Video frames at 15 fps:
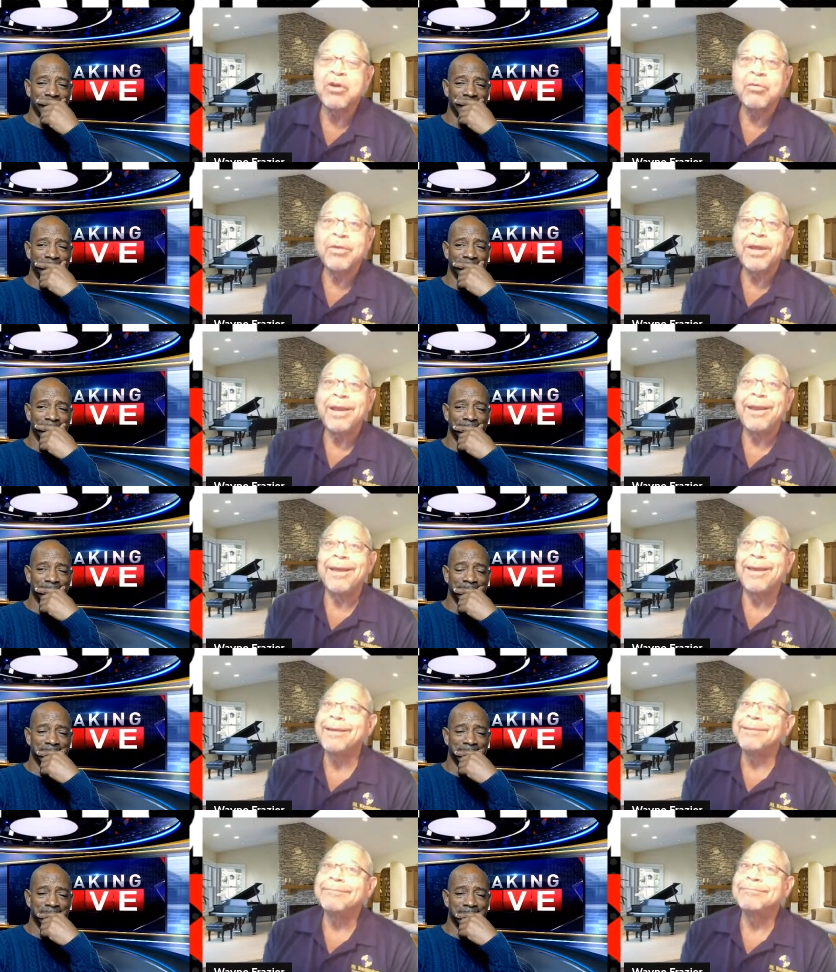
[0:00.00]
Speaker 1: only
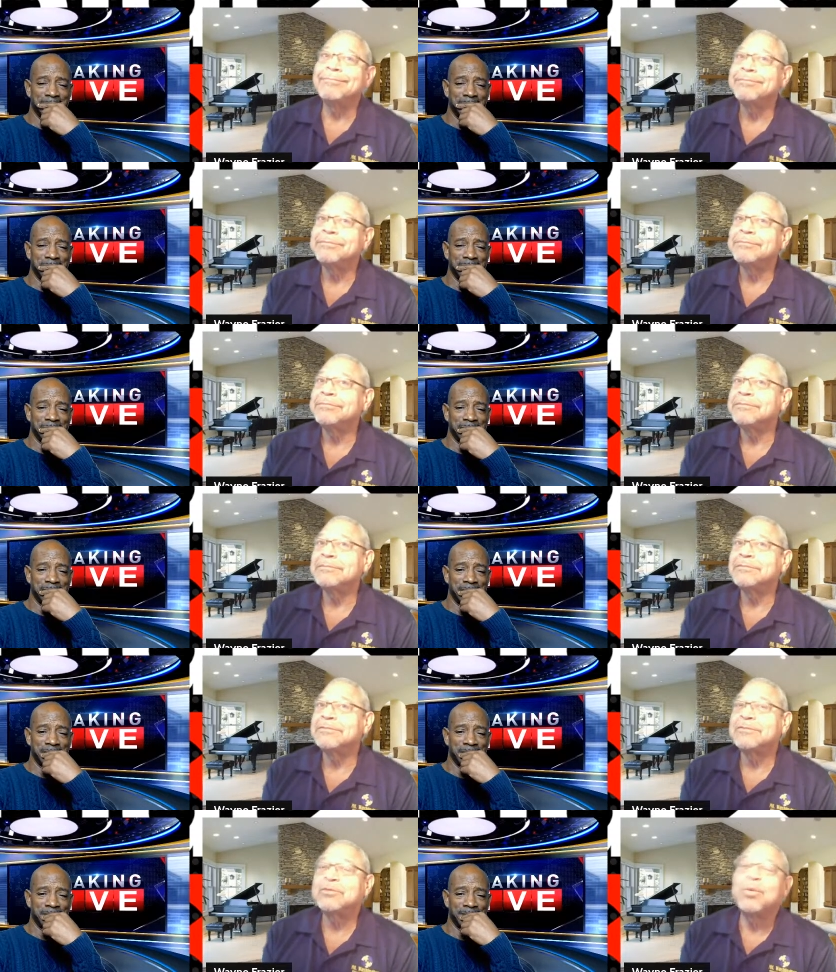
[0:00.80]
like
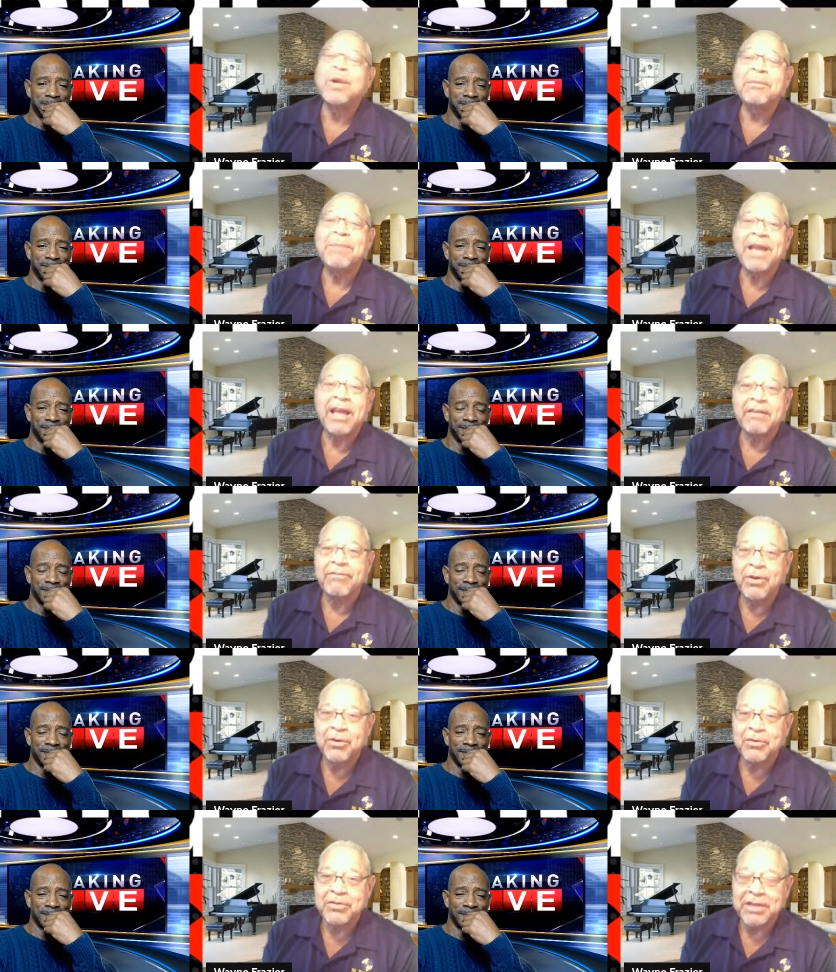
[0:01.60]
20 black
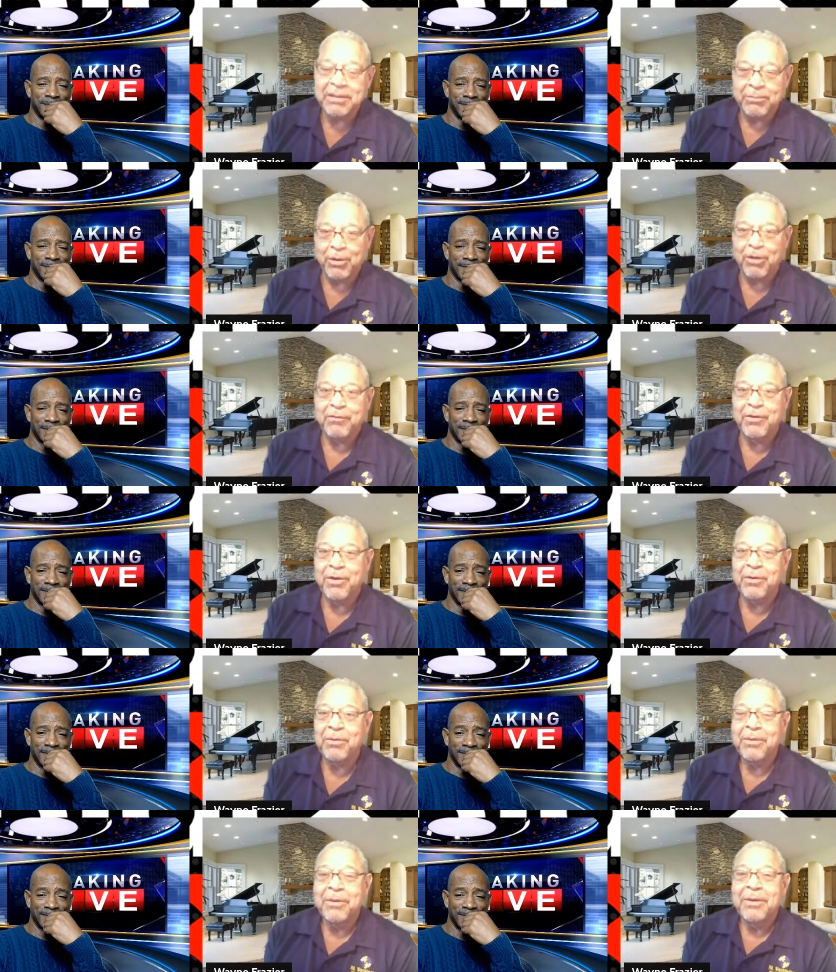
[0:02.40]
folks at
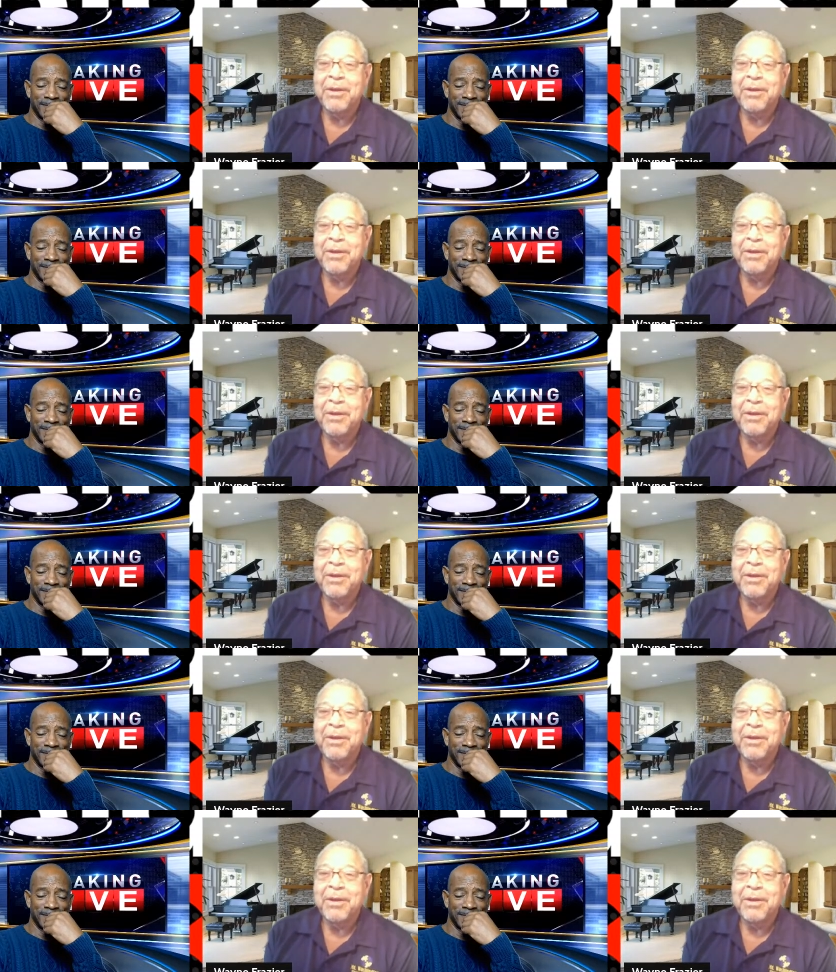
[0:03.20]
Mervo.